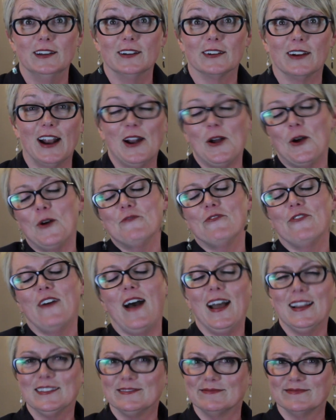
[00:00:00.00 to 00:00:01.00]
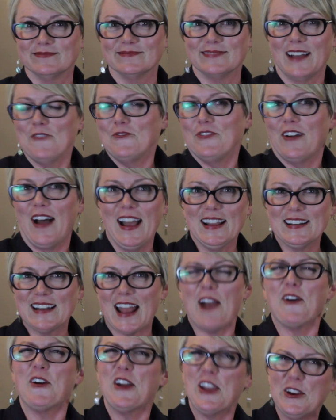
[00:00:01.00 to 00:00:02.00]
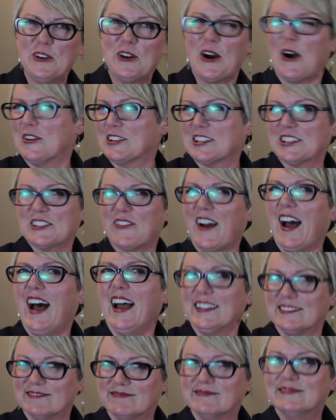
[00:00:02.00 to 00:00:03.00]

Right? Oh, I'm fine. How are you? Oh, just fine.